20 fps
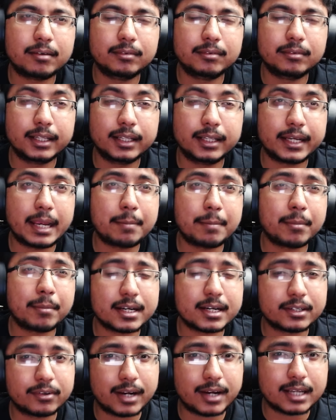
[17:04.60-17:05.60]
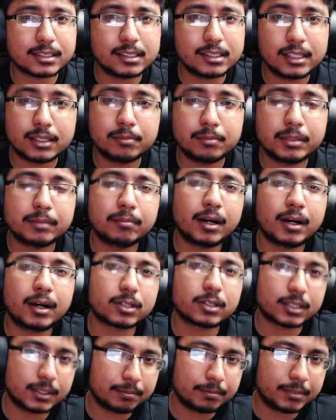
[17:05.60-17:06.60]
The game might crash a little bit,
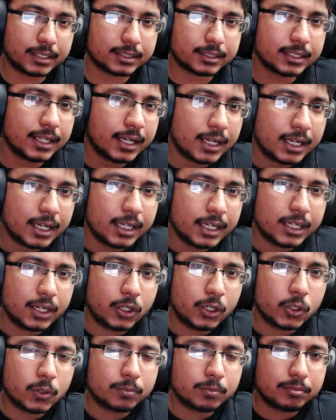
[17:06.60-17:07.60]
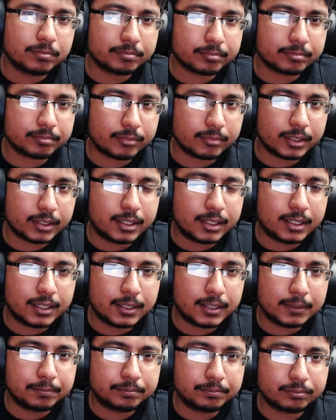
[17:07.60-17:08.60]
but you know
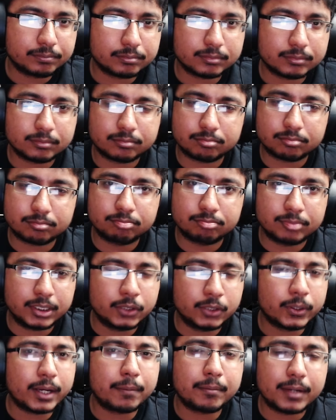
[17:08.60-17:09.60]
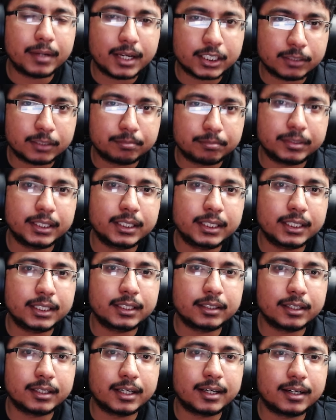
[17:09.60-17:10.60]
uh, you can
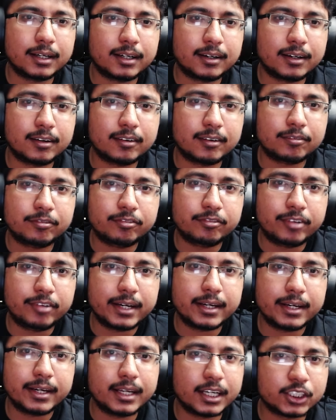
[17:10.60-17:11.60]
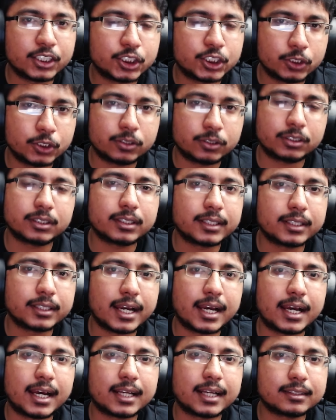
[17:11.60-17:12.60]
be very assured
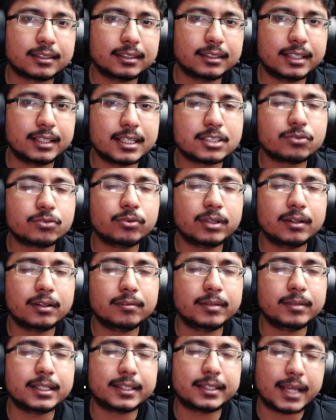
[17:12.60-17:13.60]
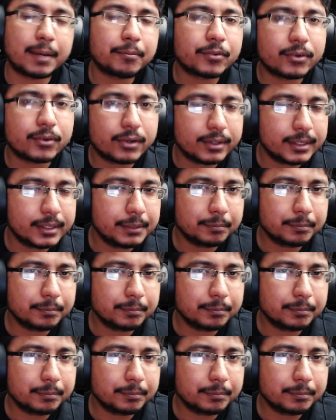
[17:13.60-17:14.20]
that this will be temporary,